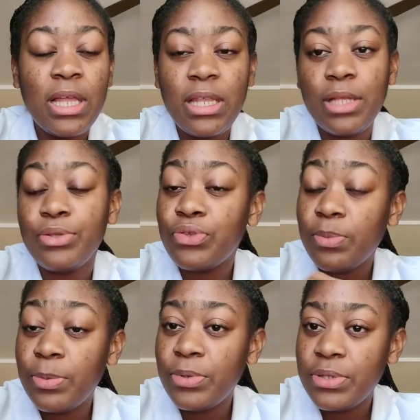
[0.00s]
then some
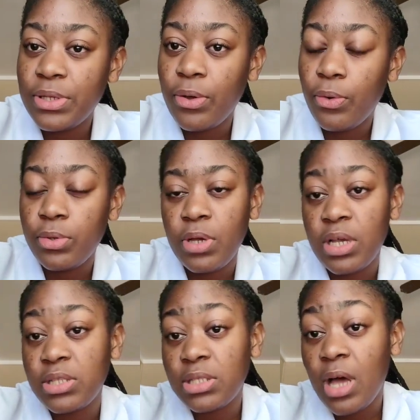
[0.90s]
people will say, oh, you
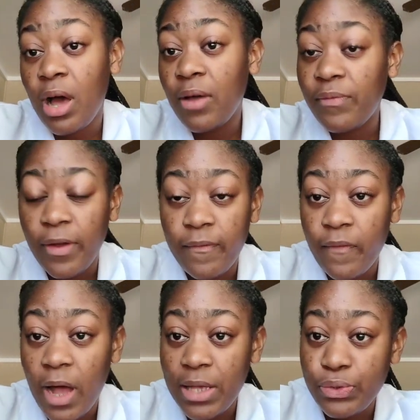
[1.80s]
have to talk very
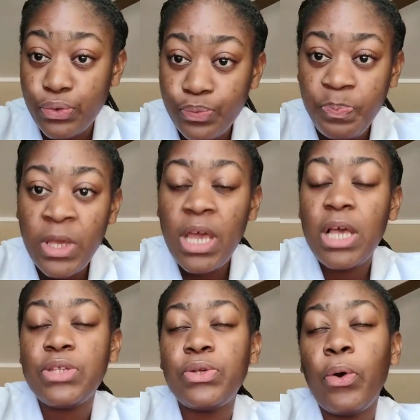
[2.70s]
fast too.
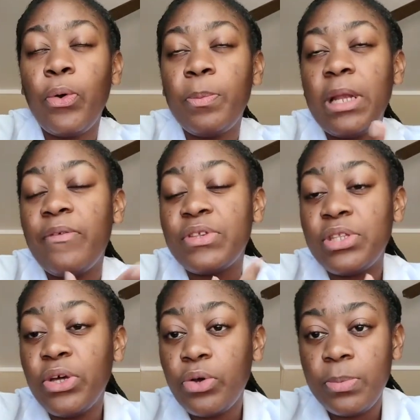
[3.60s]
So I have to sit
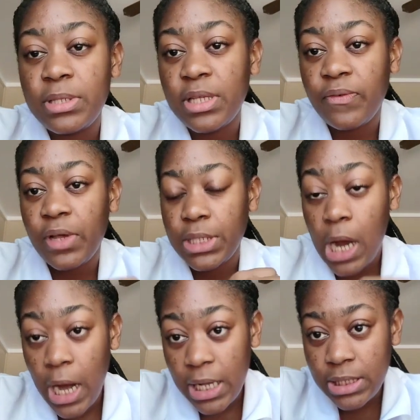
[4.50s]
down with myself.
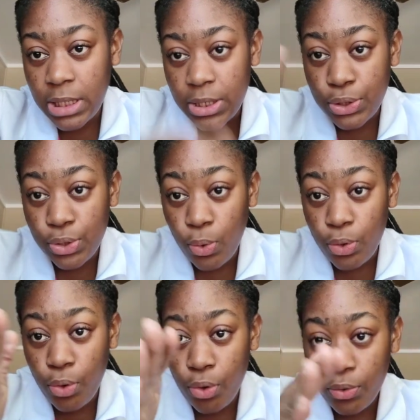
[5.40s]
Alright, slow
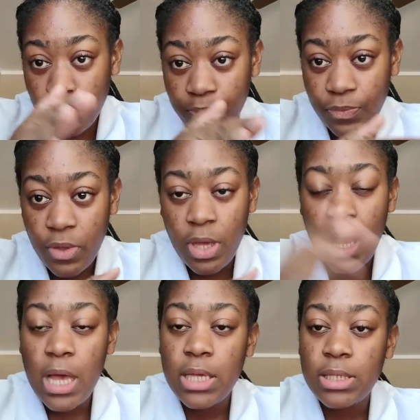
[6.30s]
down
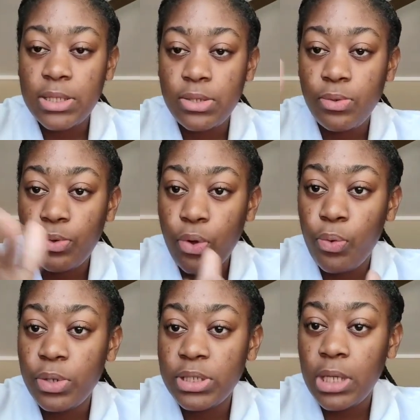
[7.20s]

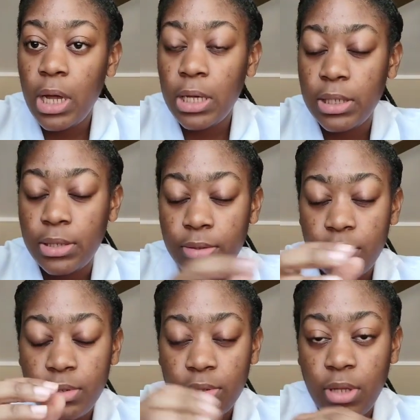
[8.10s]
with the talking,
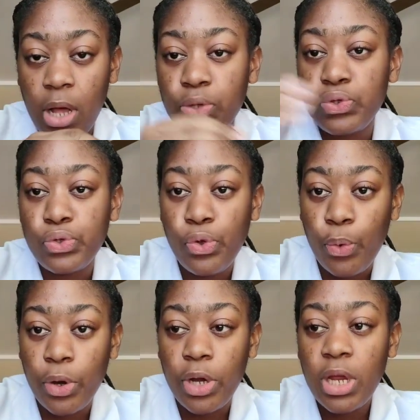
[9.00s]
talk
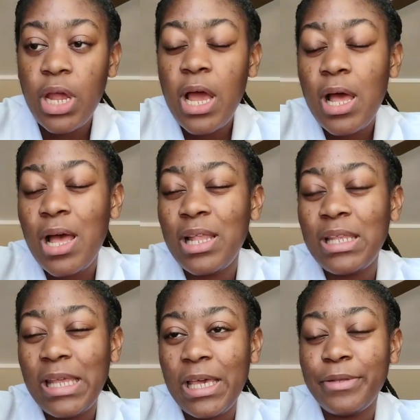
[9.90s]
slower.
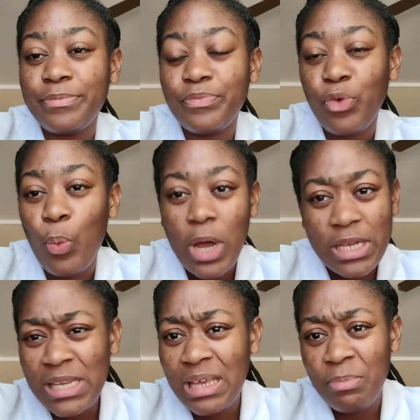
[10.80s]
And then
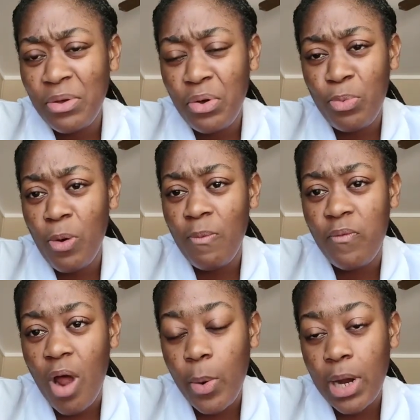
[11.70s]
one day I come home
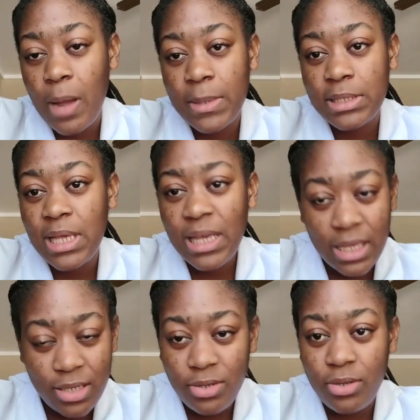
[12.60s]
from work and I'm
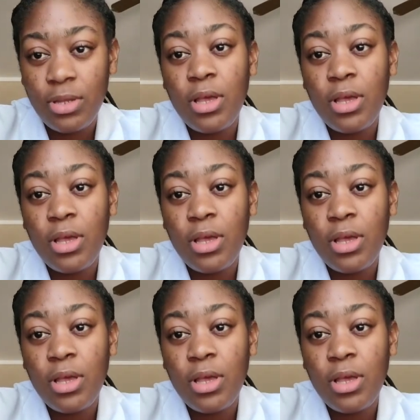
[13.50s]
tired, you know.